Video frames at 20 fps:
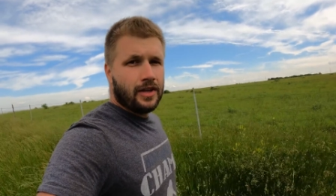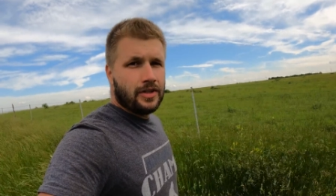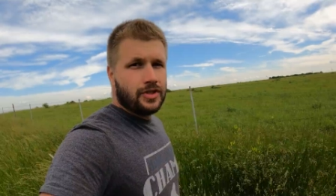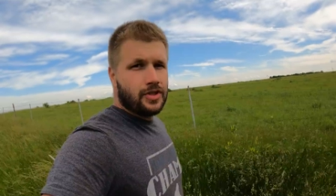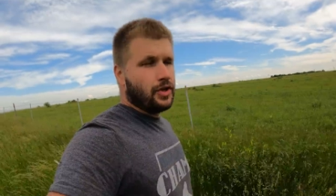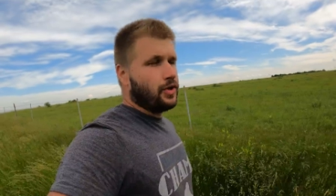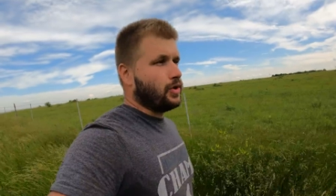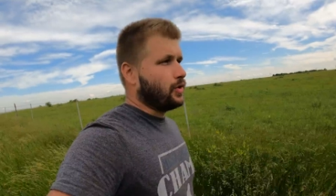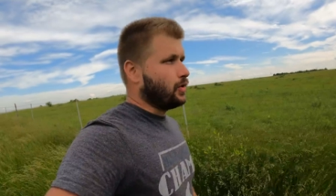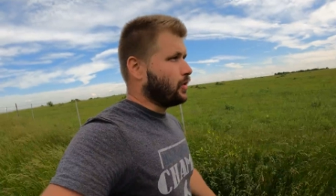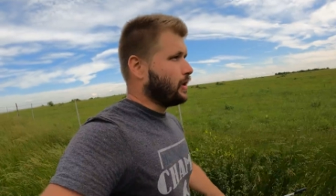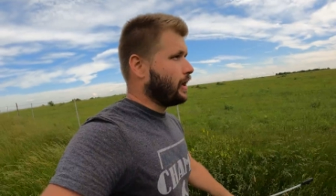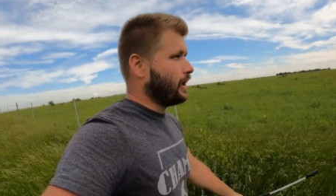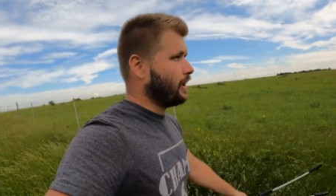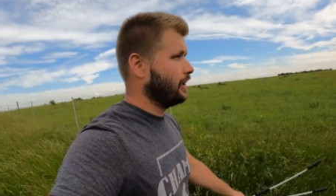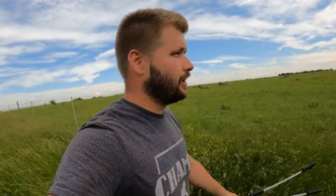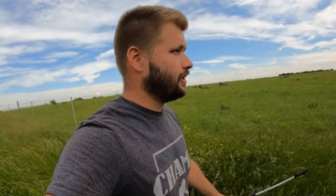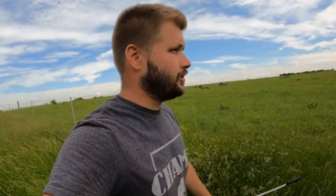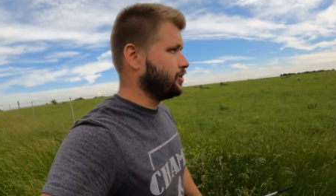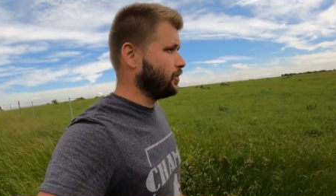to
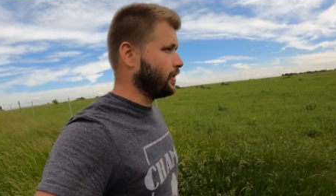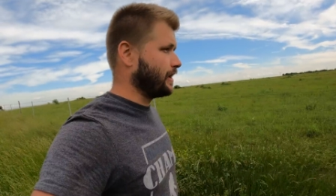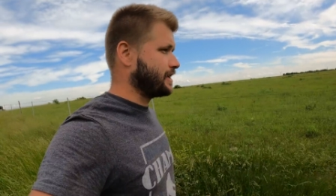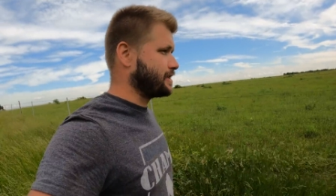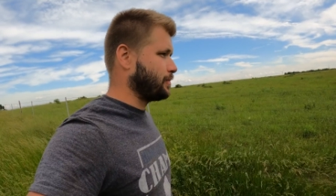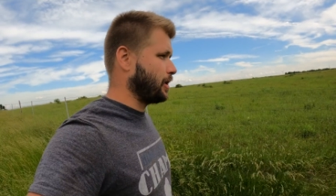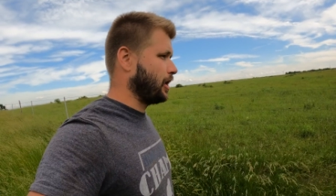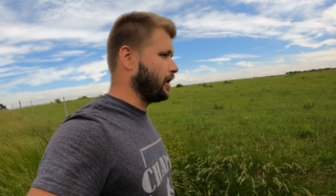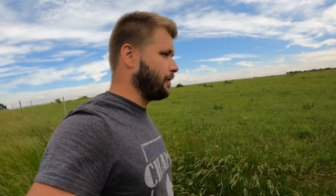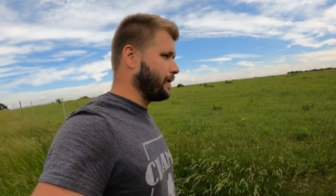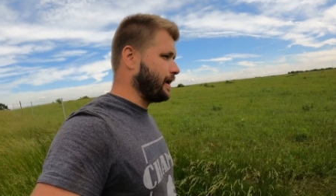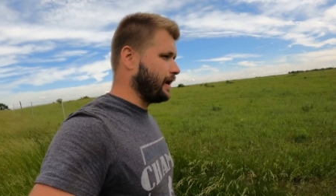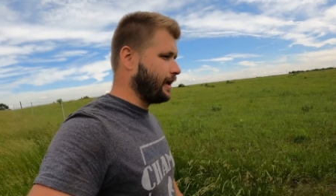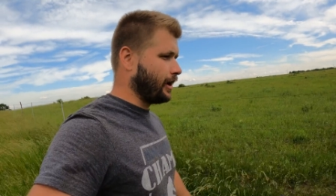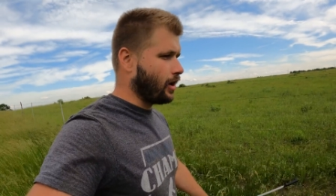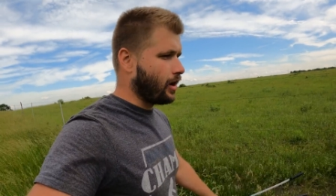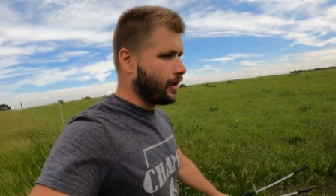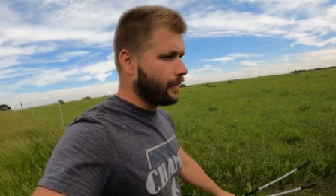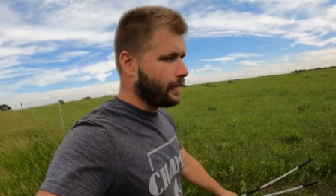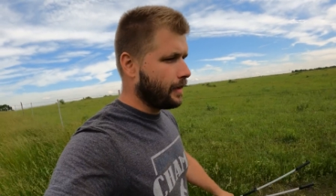do
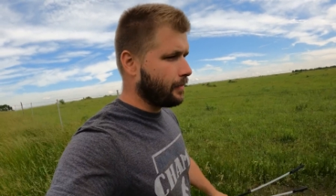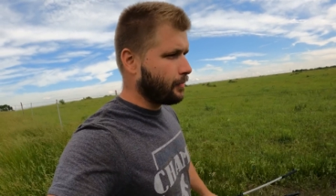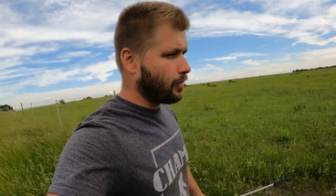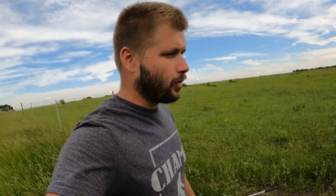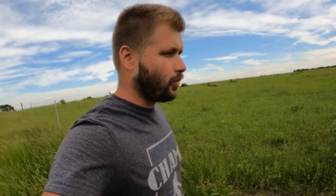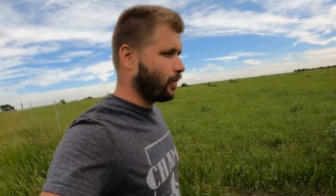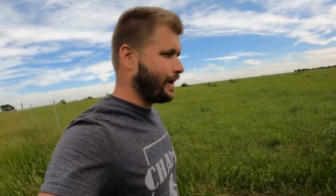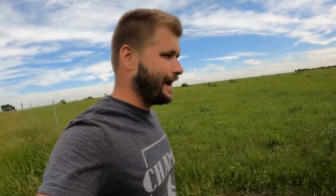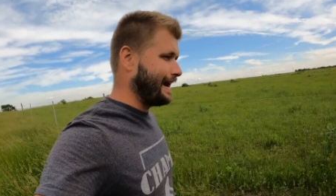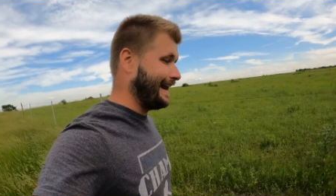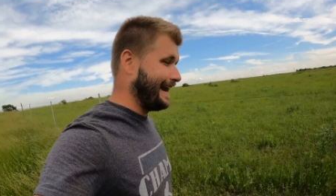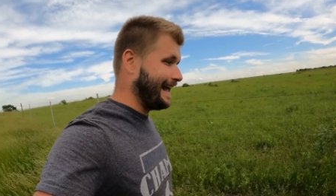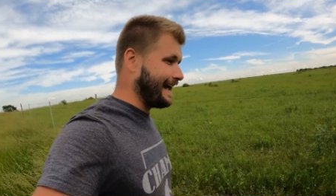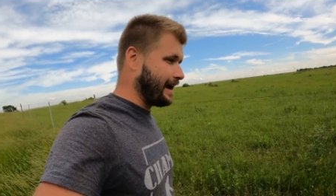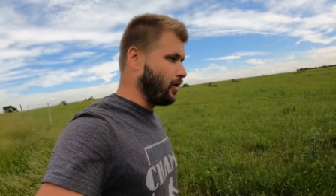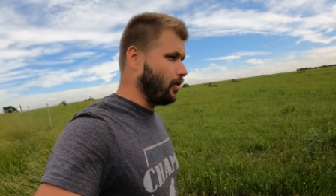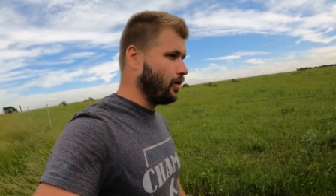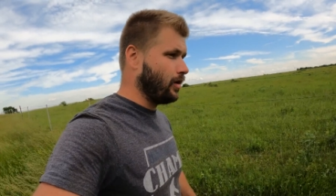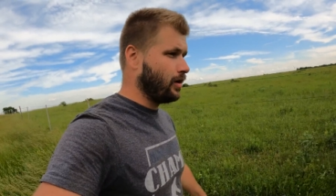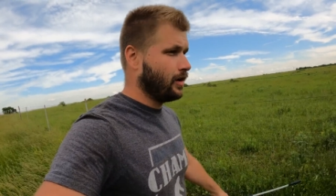experimenting on them right
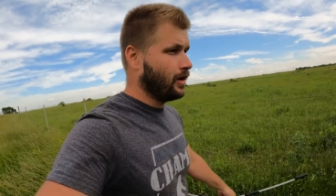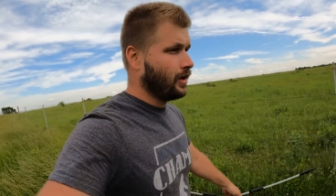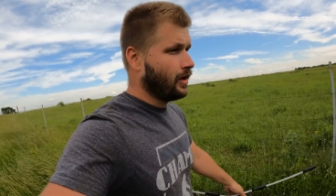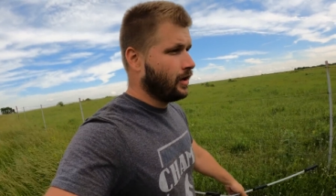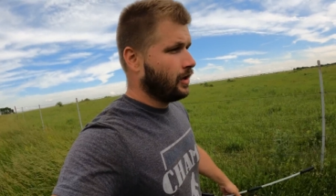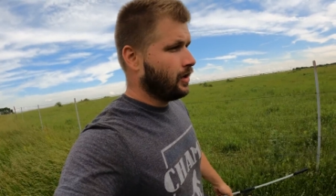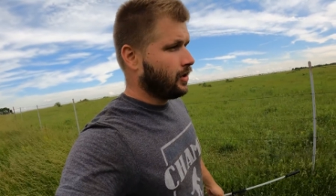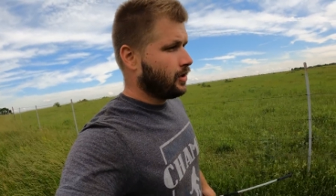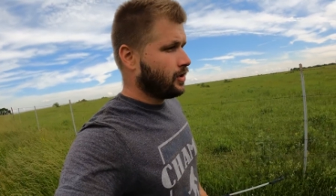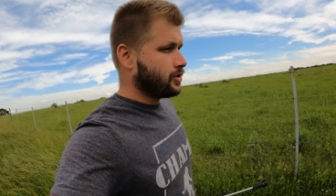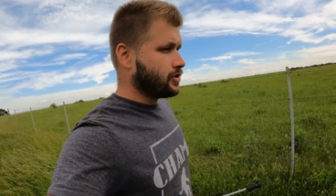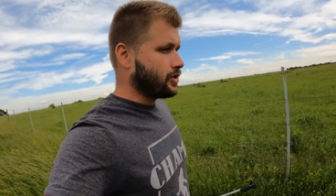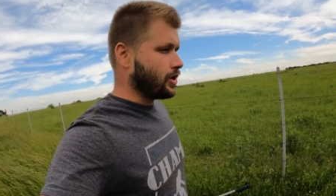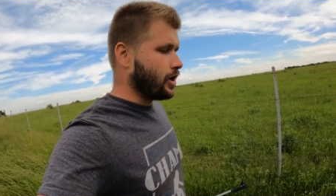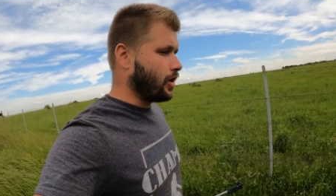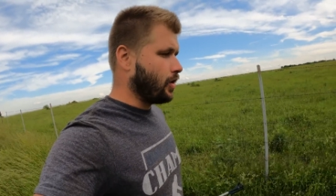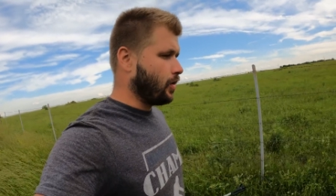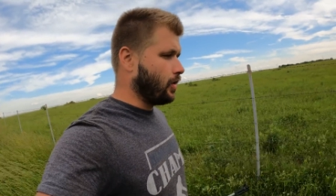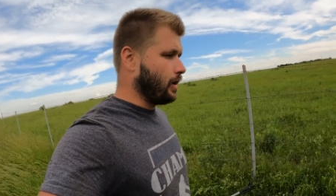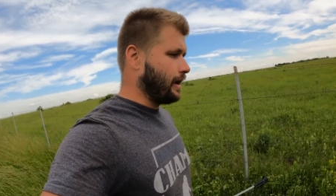now.
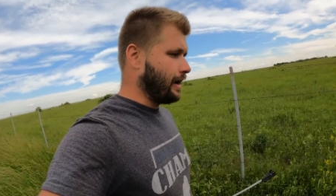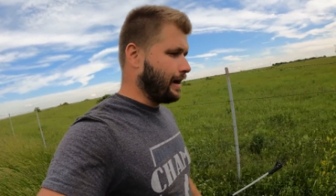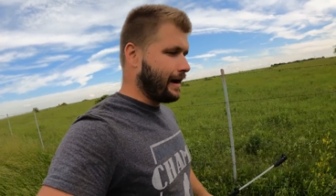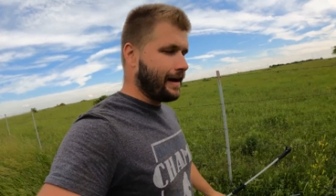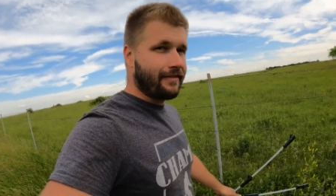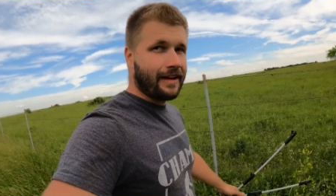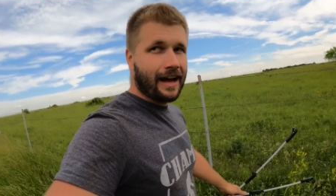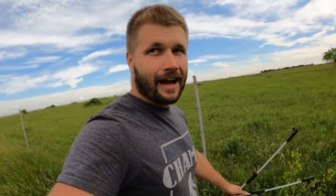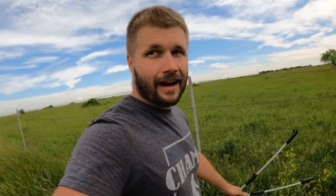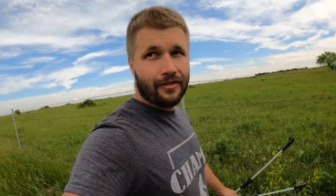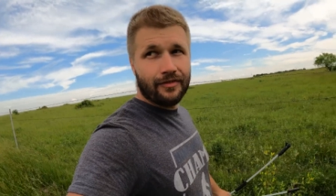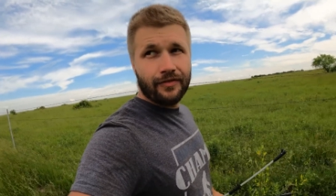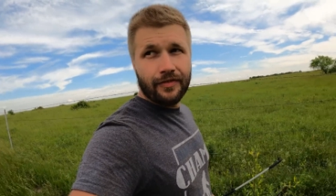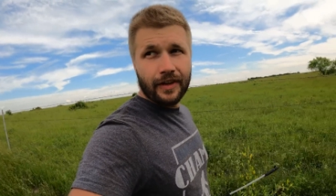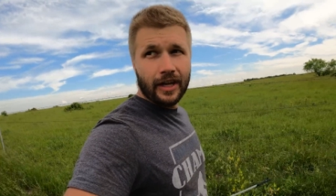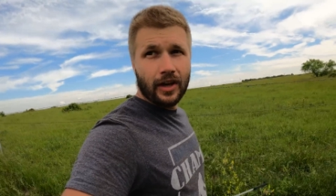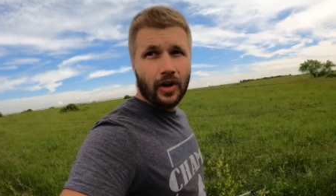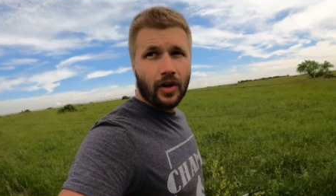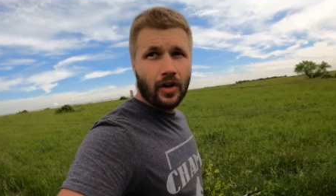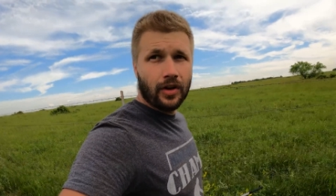So I've got a
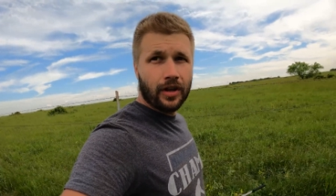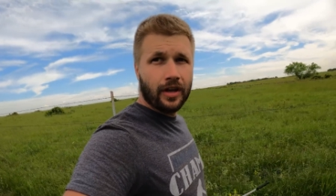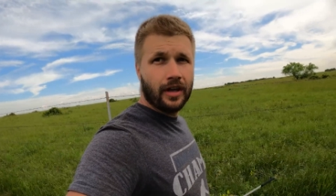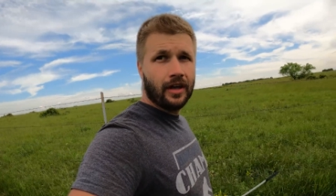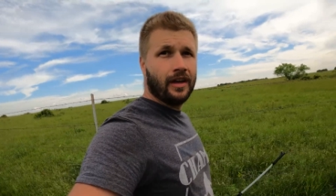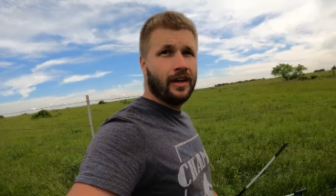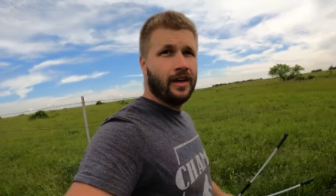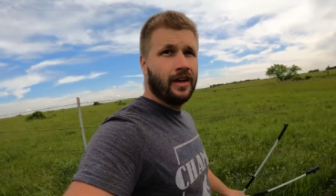field